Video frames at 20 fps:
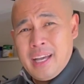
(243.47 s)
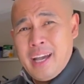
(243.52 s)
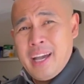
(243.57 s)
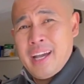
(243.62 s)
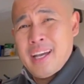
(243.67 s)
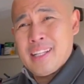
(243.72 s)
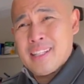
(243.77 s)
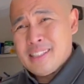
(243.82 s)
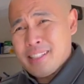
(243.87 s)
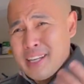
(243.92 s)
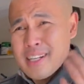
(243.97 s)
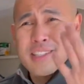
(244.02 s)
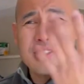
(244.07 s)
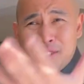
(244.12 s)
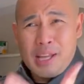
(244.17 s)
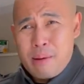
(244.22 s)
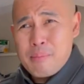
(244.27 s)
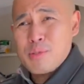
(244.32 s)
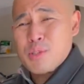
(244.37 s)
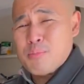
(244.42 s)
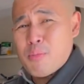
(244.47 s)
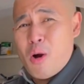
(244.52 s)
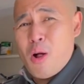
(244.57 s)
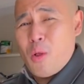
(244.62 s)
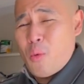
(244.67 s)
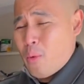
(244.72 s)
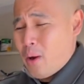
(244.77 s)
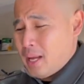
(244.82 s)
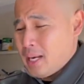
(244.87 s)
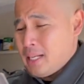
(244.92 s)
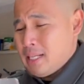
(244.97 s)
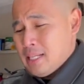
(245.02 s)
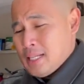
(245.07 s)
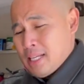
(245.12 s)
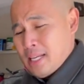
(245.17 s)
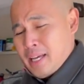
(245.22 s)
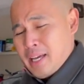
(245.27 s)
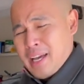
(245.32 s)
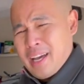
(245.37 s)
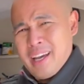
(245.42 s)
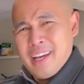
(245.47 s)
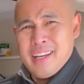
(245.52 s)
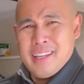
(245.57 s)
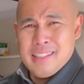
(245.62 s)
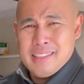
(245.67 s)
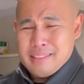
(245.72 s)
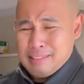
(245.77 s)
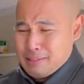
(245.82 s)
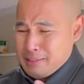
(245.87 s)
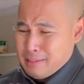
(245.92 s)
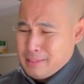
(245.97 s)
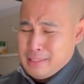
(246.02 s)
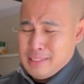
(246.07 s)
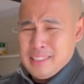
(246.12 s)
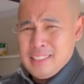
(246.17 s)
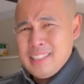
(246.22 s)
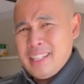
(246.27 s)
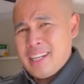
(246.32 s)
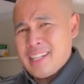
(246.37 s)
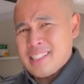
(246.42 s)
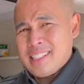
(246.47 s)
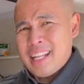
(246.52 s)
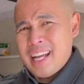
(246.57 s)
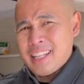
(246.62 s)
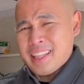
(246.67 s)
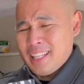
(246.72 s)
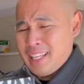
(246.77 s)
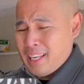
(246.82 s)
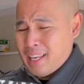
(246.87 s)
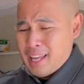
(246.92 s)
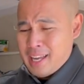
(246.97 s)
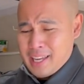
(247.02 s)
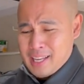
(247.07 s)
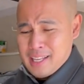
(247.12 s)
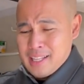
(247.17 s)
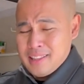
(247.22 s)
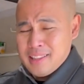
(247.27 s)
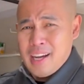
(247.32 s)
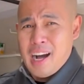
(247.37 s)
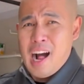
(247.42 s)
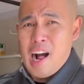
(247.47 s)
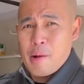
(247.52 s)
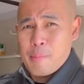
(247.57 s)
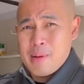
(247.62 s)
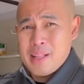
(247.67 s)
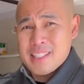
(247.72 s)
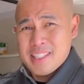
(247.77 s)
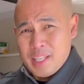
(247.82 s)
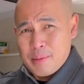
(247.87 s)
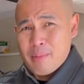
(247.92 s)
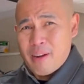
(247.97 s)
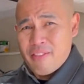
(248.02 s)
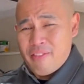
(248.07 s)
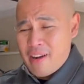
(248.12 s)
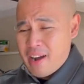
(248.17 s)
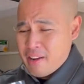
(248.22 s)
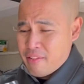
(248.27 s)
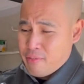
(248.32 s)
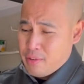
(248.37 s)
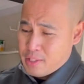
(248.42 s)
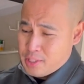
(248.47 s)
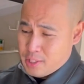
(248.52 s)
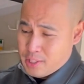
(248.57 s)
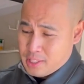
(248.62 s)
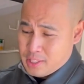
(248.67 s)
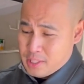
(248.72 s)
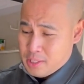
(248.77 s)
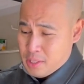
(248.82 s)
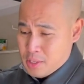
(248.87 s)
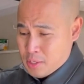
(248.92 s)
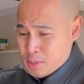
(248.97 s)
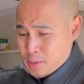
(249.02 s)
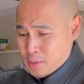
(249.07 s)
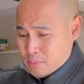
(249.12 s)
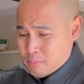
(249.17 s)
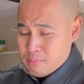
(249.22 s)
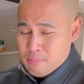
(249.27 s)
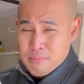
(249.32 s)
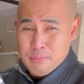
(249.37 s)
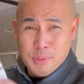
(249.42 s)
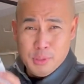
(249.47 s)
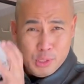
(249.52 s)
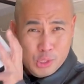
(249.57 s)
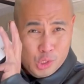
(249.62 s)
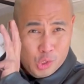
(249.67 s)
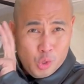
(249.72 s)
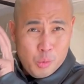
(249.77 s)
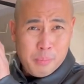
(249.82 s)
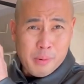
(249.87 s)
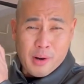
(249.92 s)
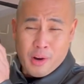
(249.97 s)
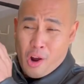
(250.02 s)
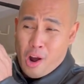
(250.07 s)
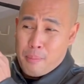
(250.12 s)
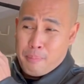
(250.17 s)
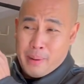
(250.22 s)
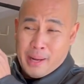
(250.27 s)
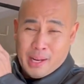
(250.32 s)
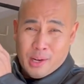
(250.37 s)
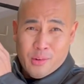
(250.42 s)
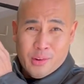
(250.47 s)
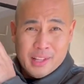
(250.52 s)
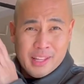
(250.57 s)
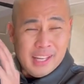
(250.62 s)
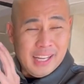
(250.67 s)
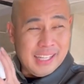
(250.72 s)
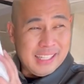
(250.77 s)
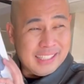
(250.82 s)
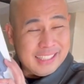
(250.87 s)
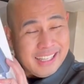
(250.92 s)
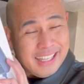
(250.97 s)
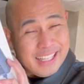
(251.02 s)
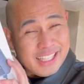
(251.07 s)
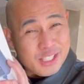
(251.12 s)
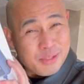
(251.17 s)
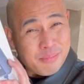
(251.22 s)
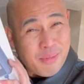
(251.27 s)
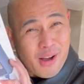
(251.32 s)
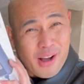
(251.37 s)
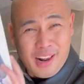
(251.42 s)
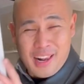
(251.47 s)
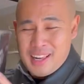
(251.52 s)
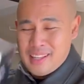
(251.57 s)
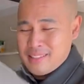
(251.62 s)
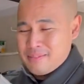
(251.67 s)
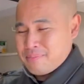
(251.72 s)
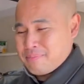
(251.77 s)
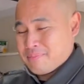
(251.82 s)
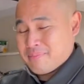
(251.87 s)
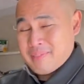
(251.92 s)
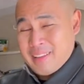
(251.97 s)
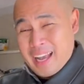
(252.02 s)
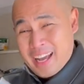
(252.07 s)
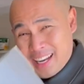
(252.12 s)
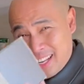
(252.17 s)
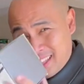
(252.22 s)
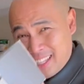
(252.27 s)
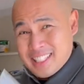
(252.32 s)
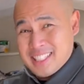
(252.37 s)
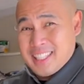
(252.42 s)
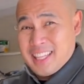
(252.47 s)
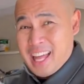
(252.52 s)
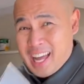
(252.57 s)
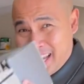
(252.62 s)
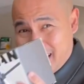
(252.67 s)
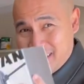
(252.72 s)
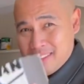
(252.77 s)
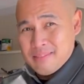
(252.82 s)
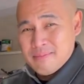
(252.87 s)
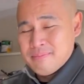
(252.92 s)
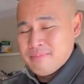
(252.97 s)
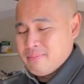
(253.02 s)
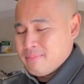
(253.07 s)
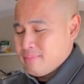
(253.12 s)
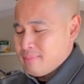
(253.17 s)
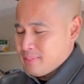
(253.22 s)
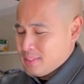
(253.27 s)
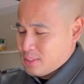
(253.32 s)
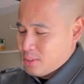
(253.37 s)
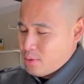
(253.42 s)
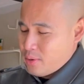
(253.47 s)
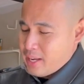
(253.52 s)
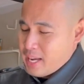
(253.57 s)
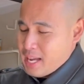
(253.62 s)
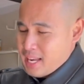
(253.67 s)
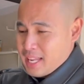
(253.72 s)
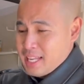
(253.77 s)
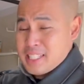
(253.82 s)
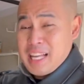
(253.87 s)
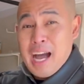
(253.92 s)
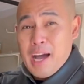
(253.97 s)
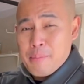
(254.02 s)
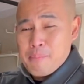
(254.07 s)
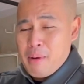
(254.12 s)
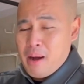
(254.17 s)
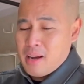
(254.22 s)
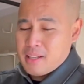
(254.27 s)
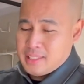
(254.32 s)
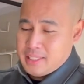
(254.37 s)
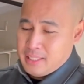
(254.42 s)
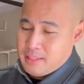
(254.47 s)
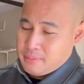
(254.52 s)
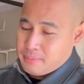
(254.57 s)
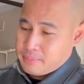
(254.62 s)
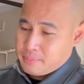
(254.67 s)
and there's some small one, and there is nothing like the HULKMAN Sigma 5, which is super compact. Look at that, it's small and it is light. So yeah, let's unbox it.